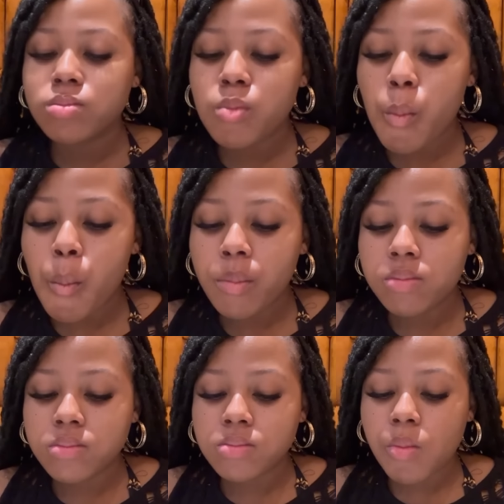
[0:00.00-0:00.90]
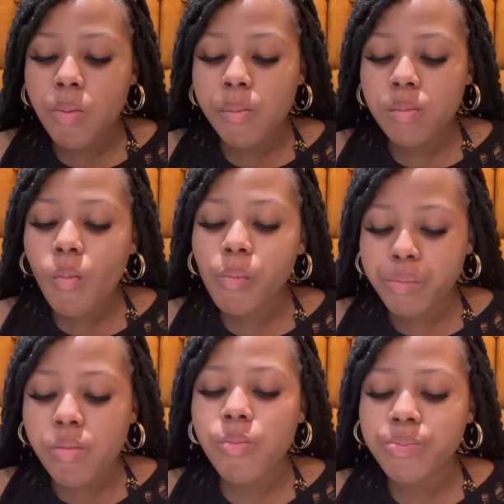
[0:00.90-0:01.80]
What
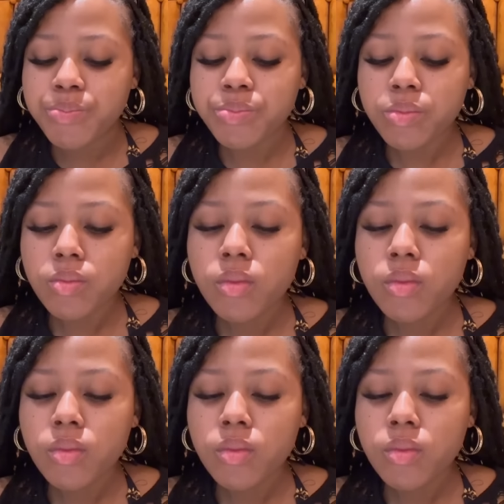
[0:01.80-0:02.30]
are you having?